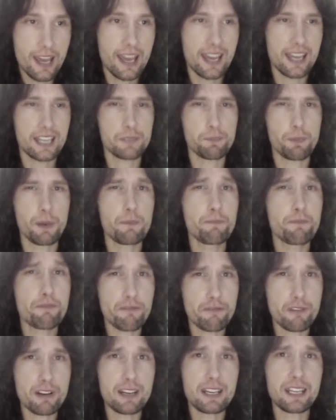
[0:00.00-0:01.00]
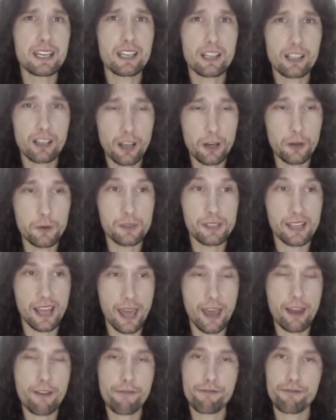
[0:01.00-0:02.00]
it's been pretty close
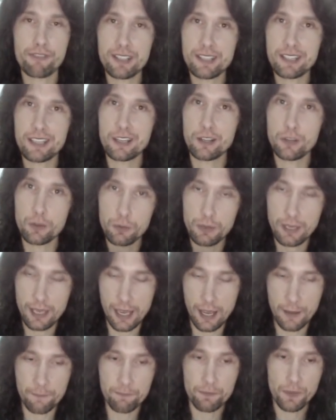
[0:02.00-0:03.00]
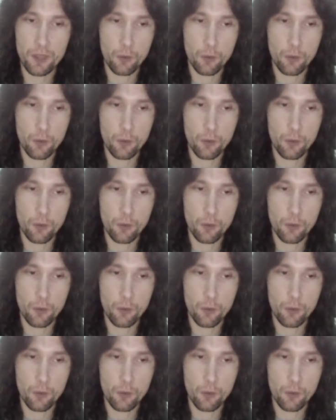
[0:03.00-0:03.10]
every single year.